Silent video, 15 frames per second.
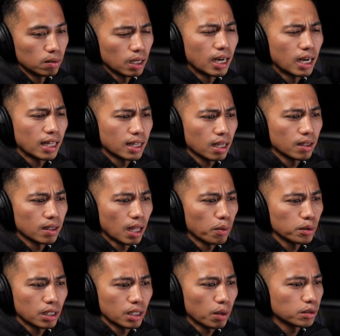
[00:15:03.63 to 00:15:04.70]
and that
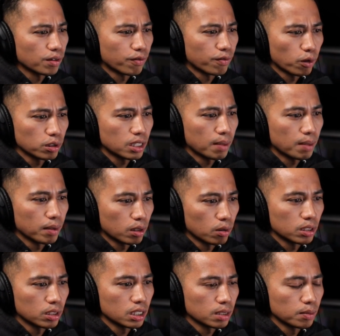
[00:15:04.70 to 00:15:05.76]
was the first time a
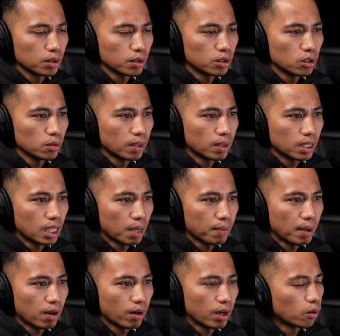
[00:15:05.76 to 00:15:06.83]
36 mil tube had came
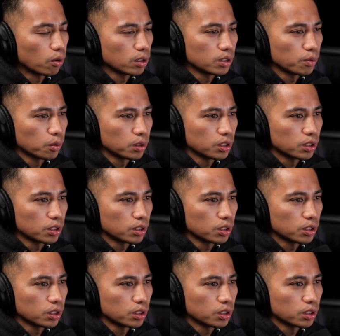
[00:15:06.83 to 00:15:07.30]
out, right? Or was there